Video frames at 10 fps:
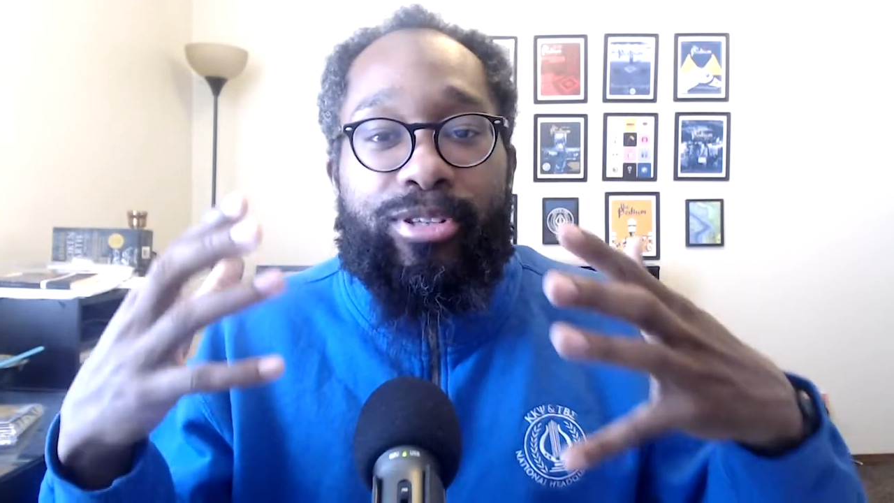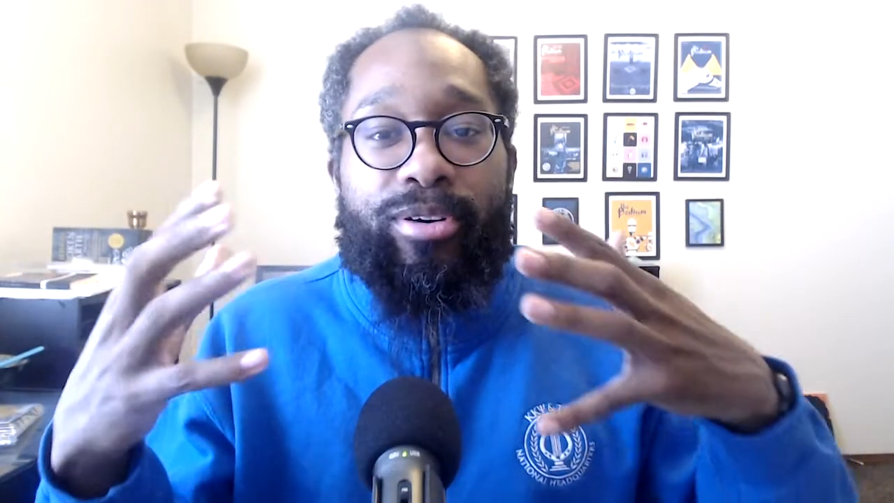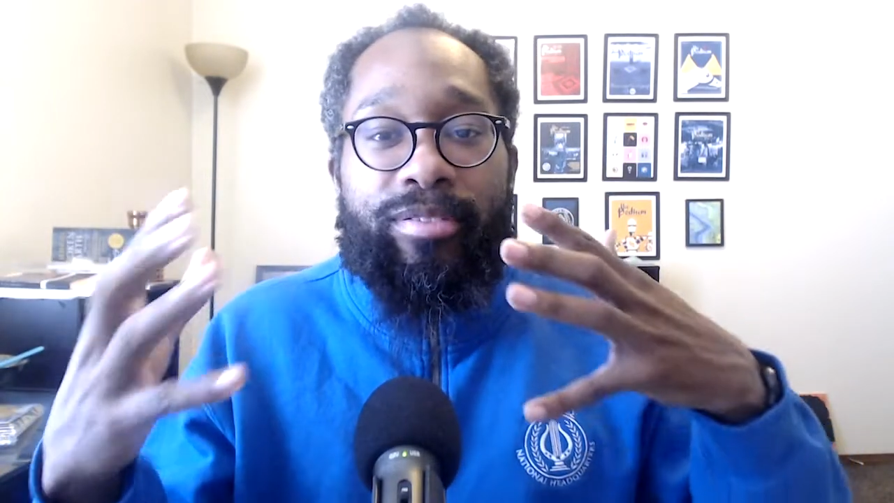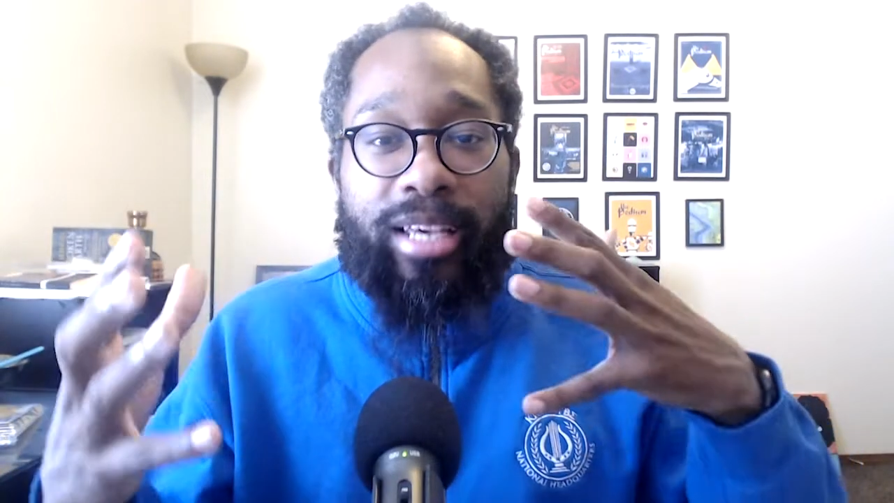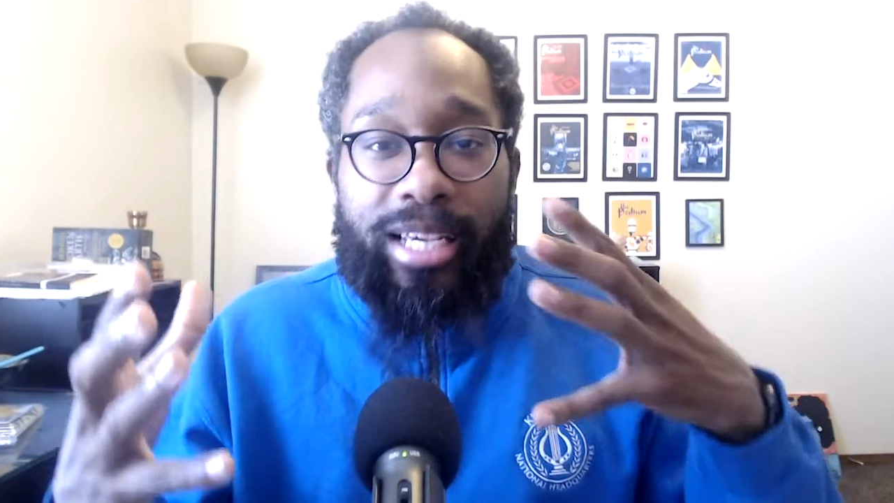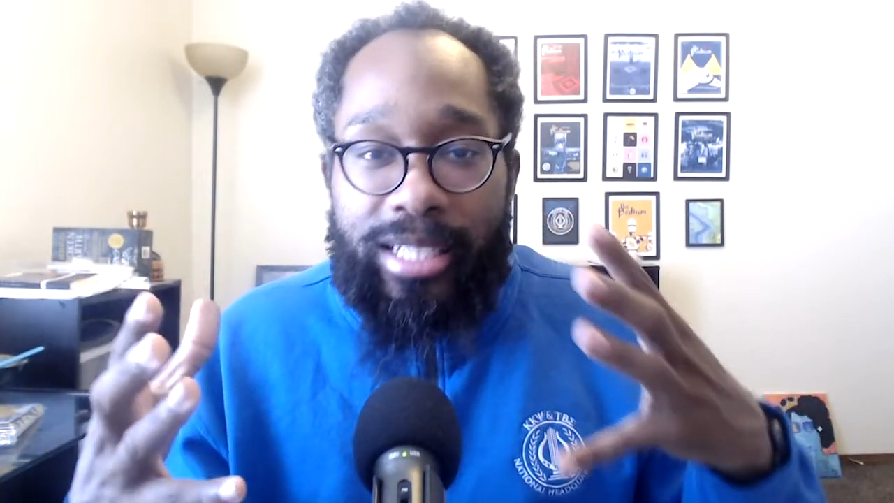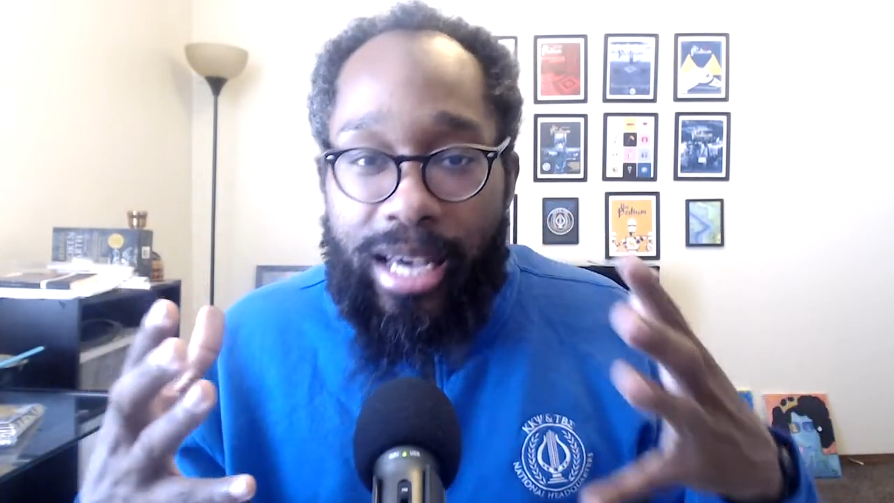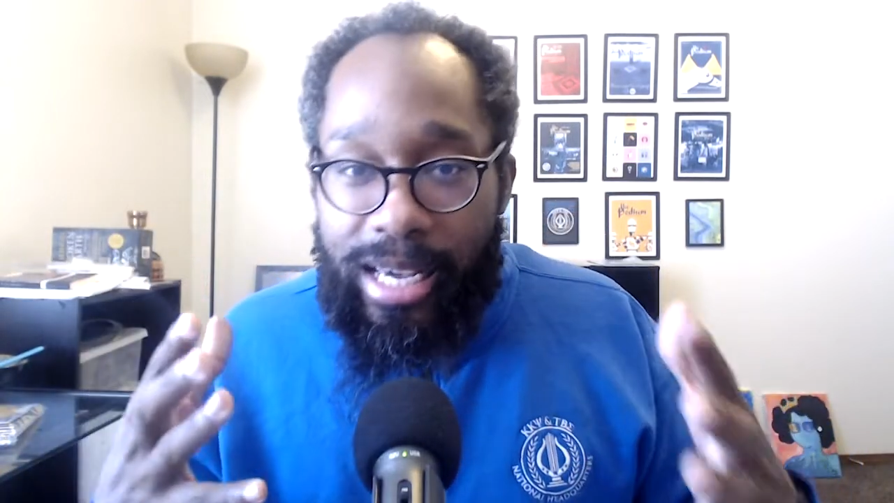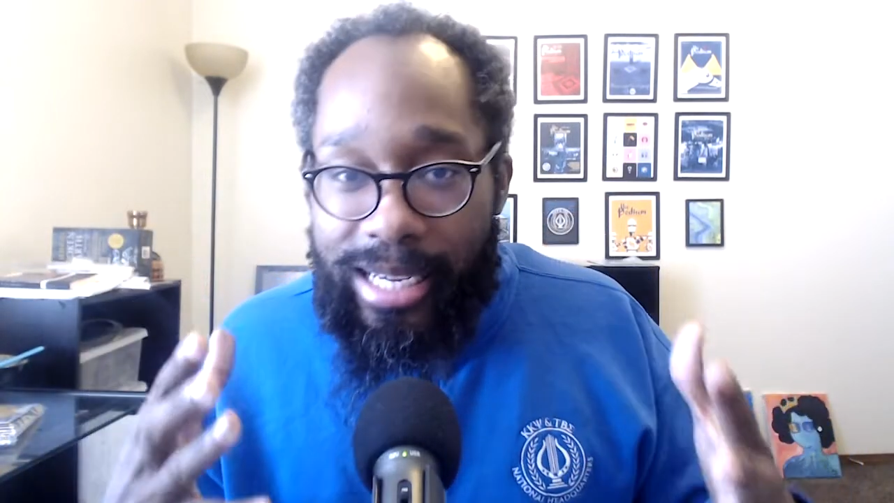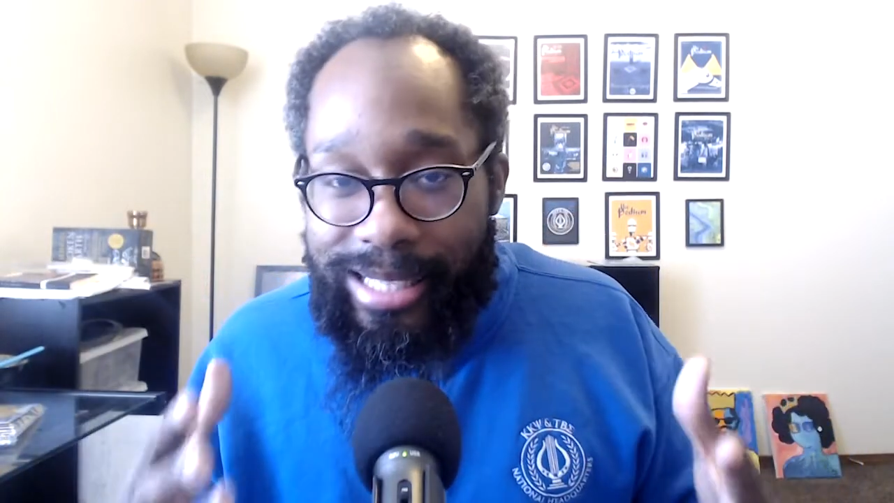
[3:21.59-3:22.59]
so everything's
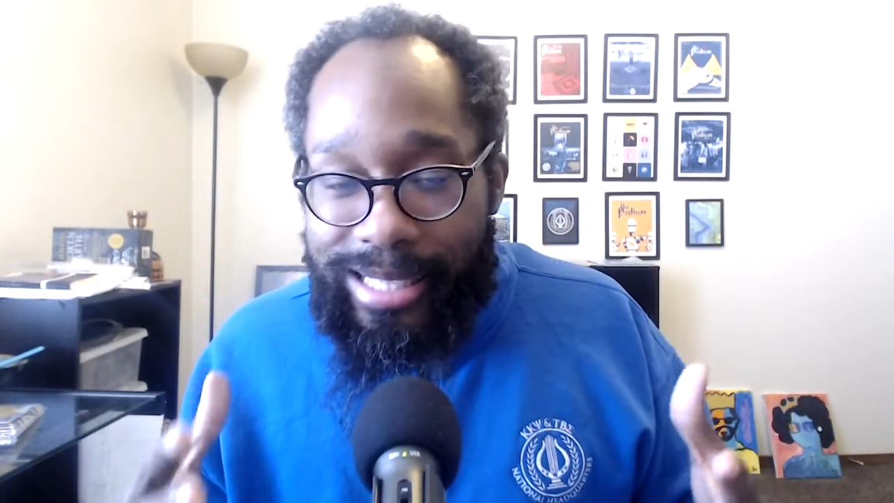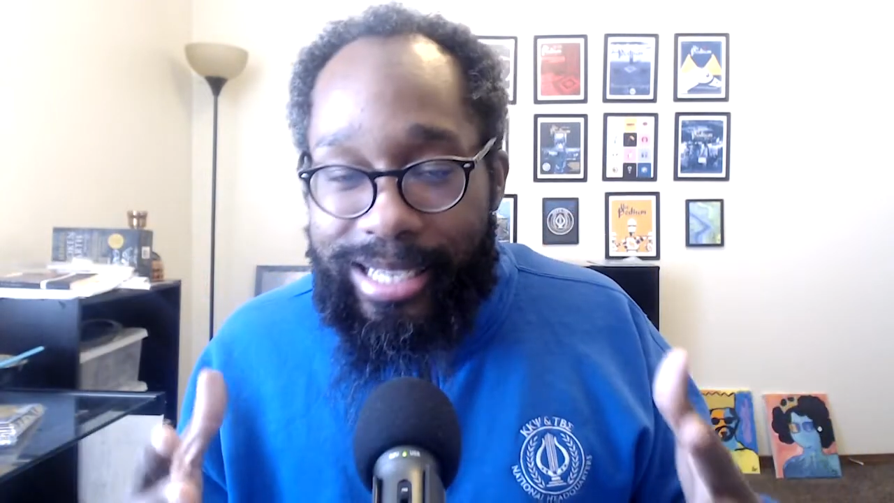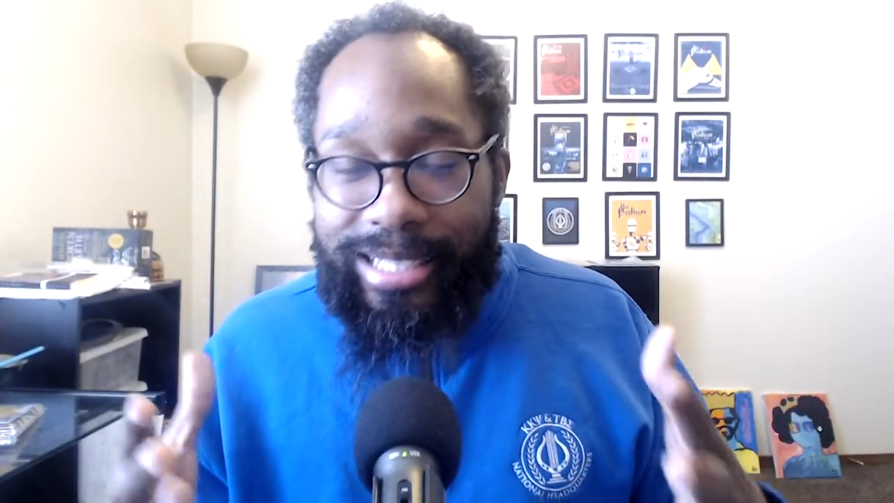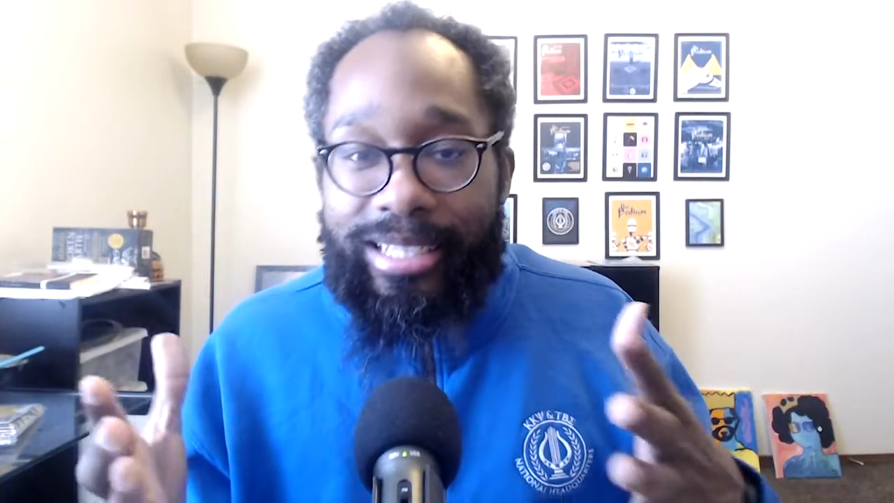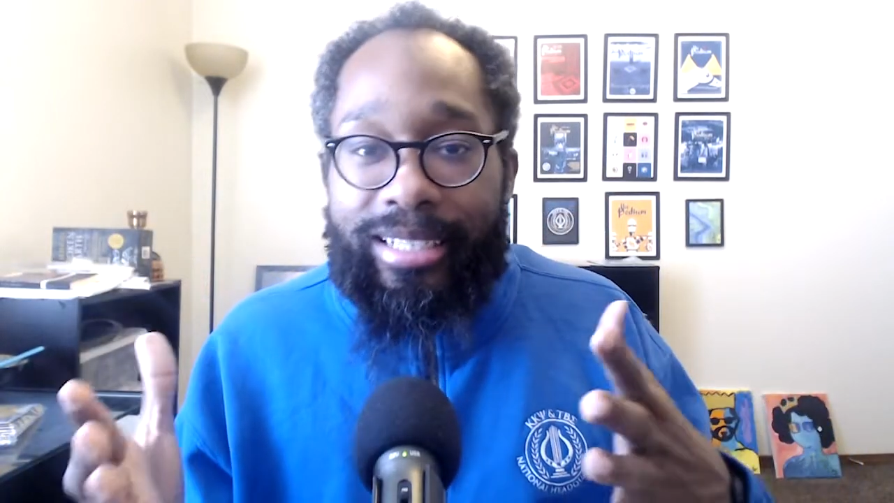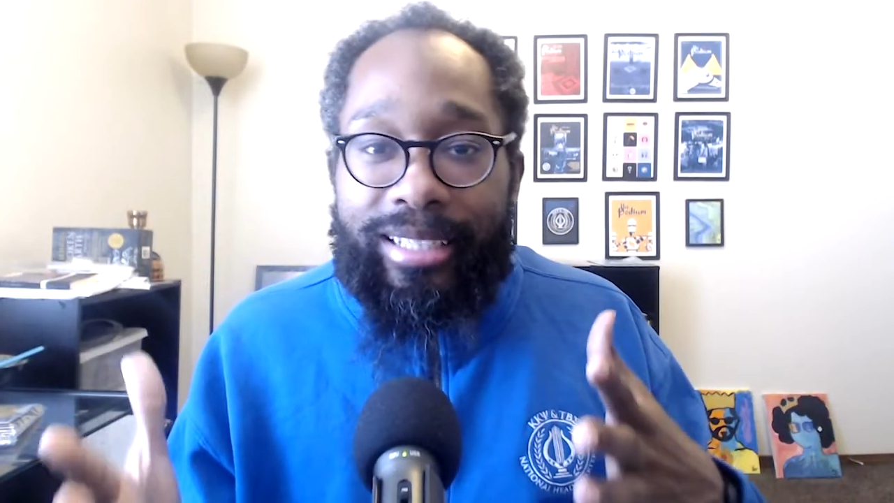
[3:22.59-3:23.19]
consistent